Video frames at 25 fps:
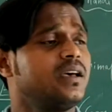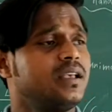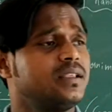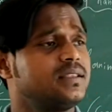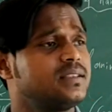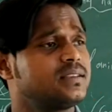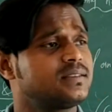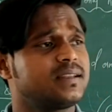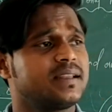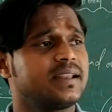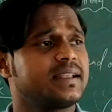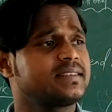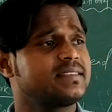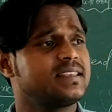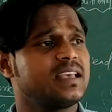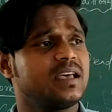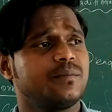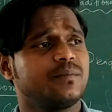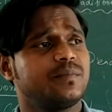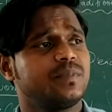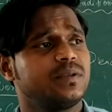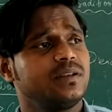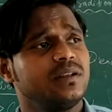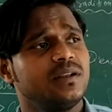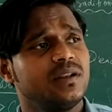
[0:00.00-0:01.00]
just an
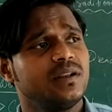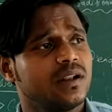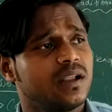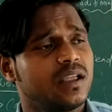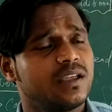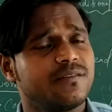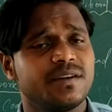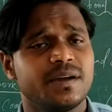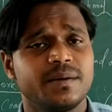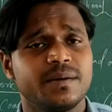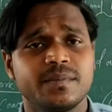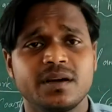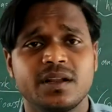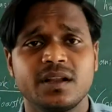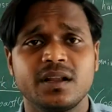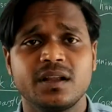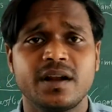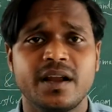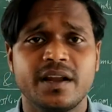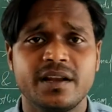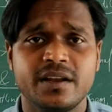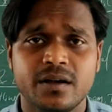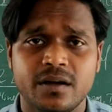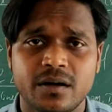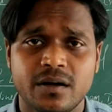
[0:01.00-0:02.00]
example, if I'm gonna
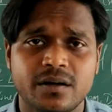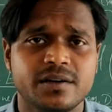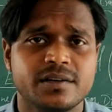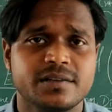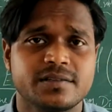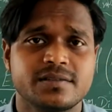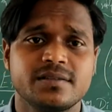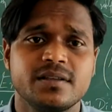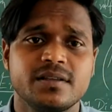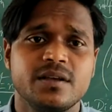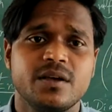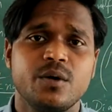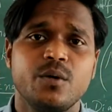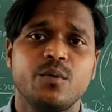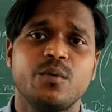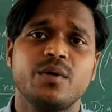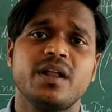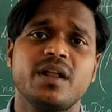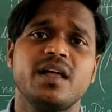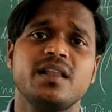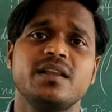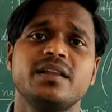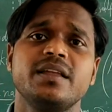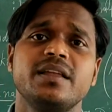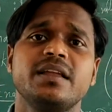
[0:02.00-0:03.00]
ride a horse, what
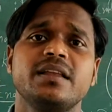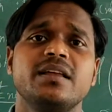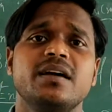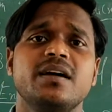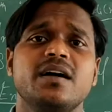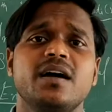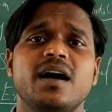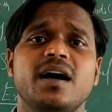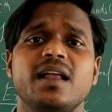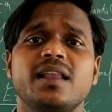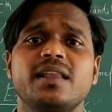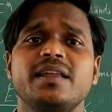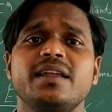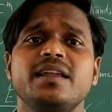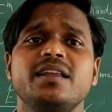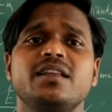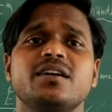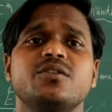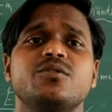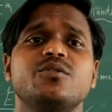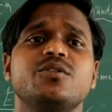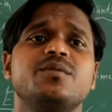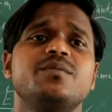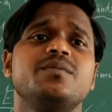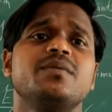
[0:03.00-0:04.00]
I'll need a
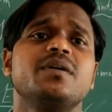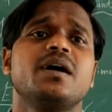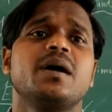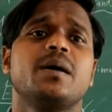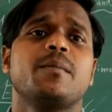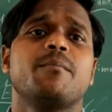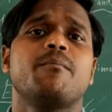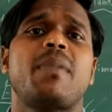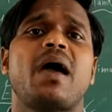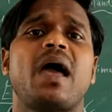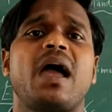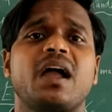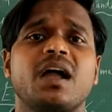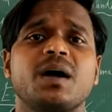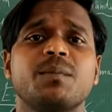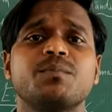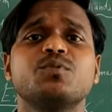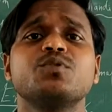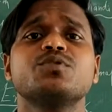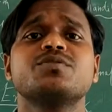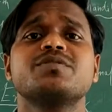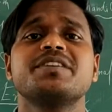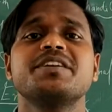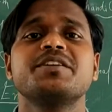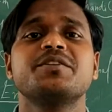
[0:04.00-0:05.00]
good backup
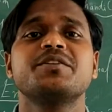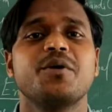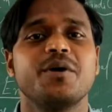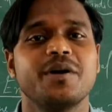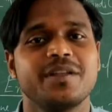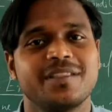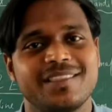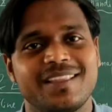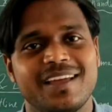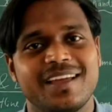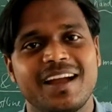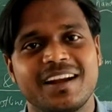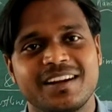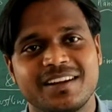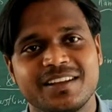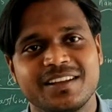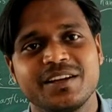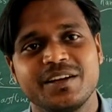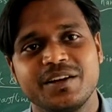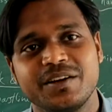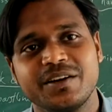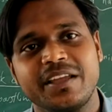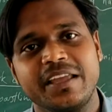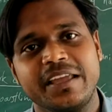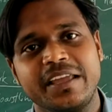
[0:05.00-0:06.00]
to sit on
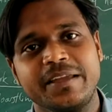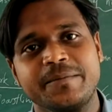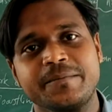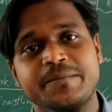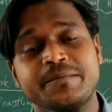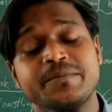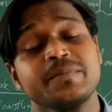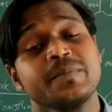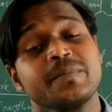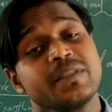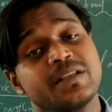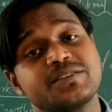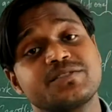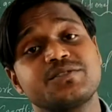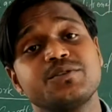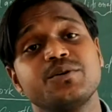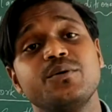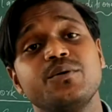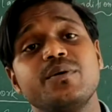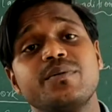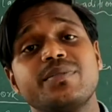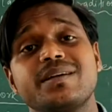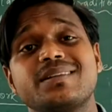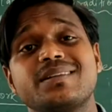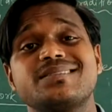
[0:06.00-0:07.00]
that. Okay,
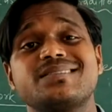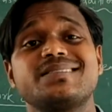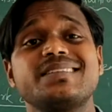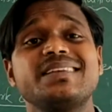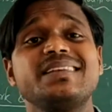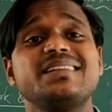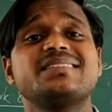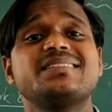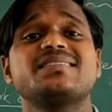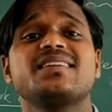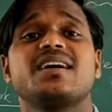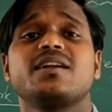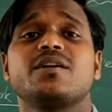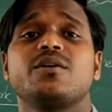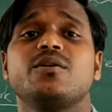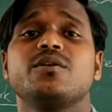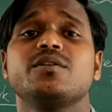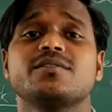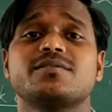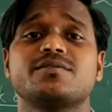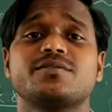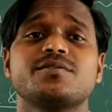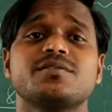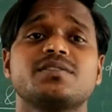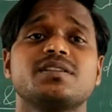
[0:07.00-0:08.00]
so that seats are
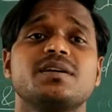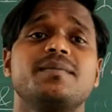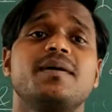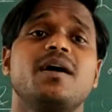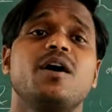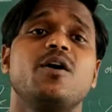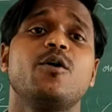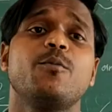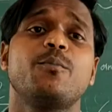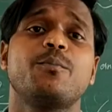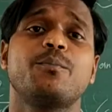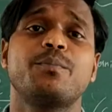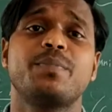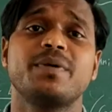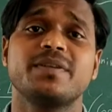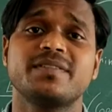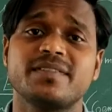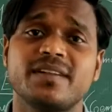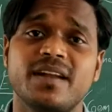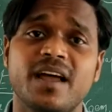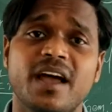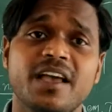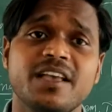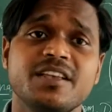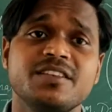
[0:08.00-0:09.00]
also somehow
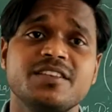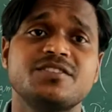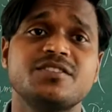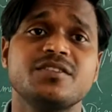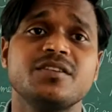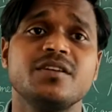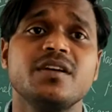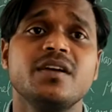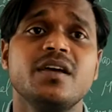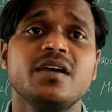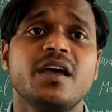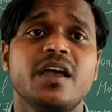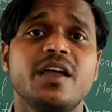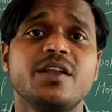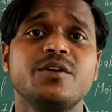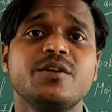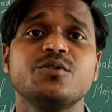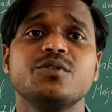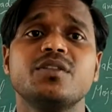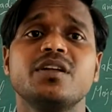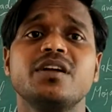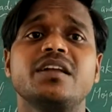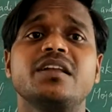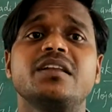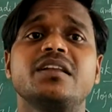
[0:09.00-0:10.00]
pressurized
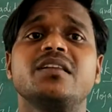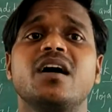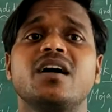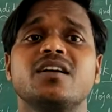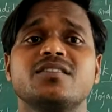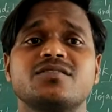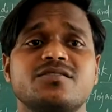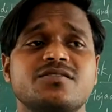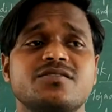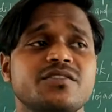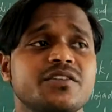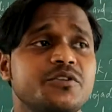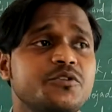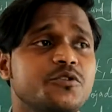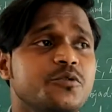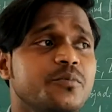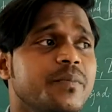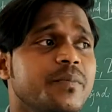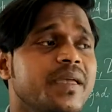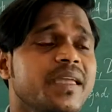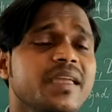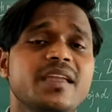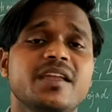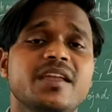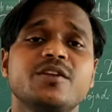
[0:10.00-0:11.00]
into the industry to
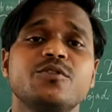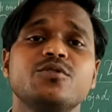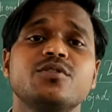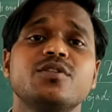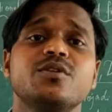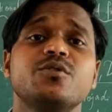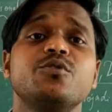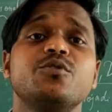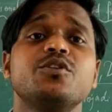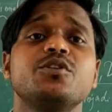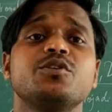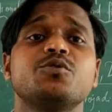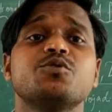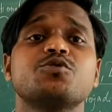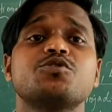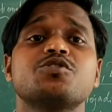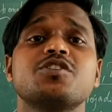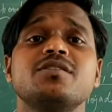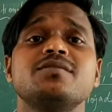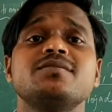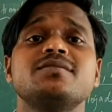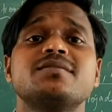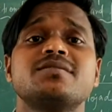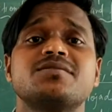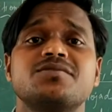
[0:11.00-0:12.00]
make into the good
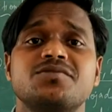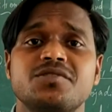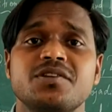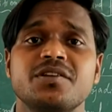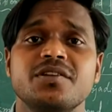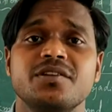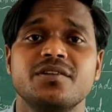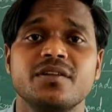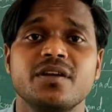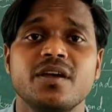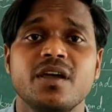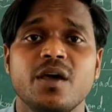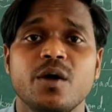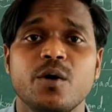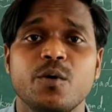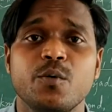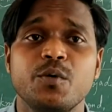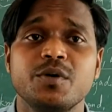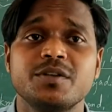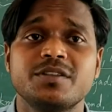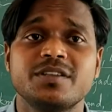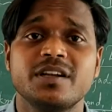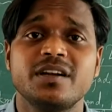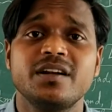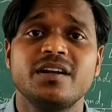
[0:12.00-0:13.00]
cushions seat,
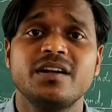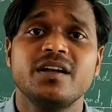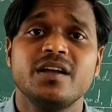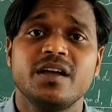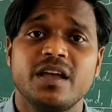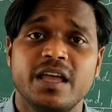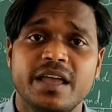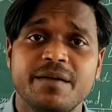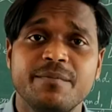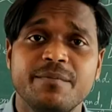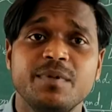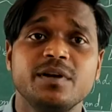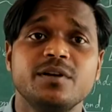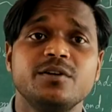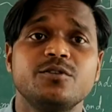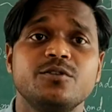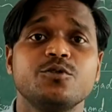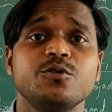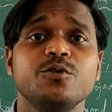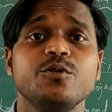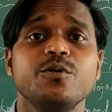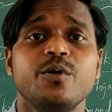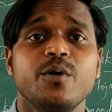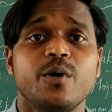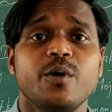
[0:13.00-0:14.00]
which are able
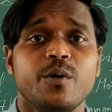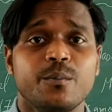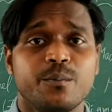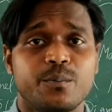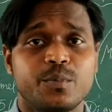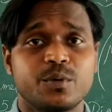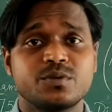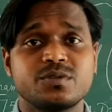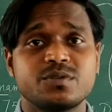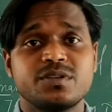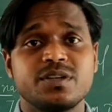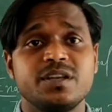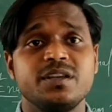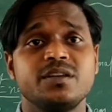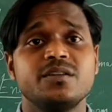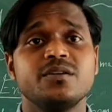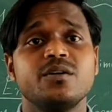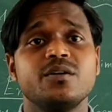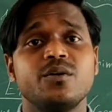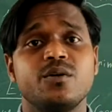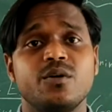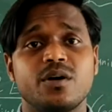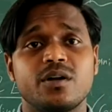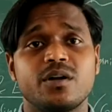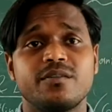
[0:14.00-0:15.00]
to proceed,
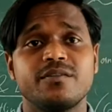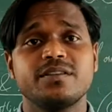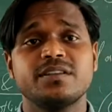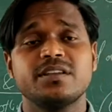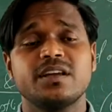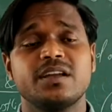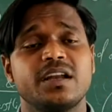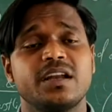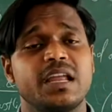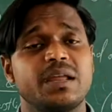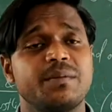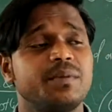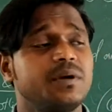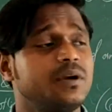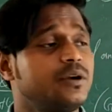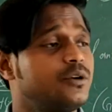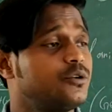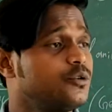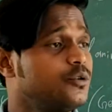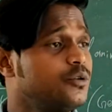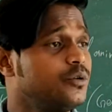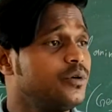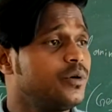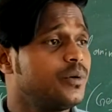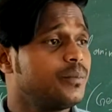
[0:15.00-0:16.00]
or which are able
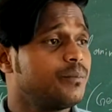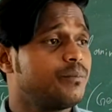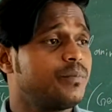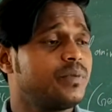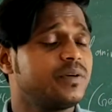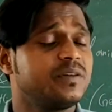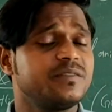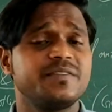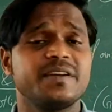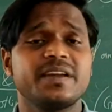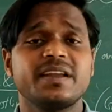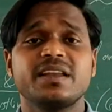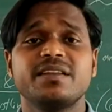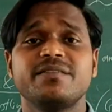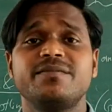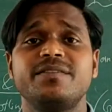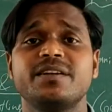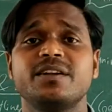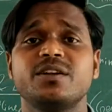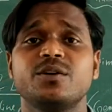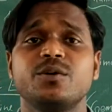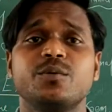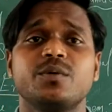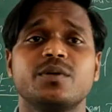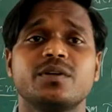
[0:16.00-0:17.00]
to perfectly
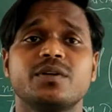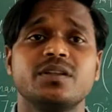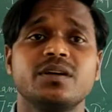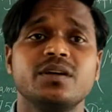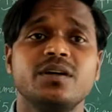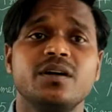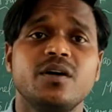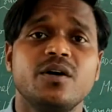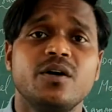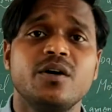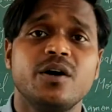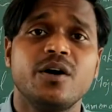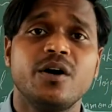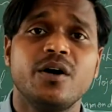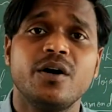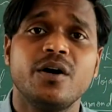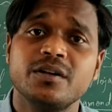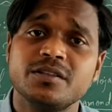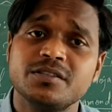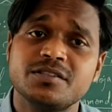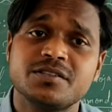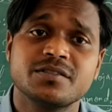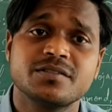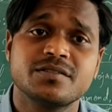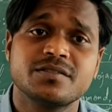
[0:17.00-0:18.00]
fit over the
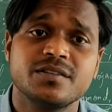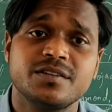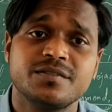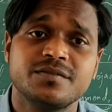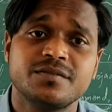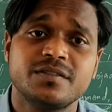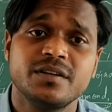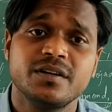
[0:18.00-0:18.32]
haunches of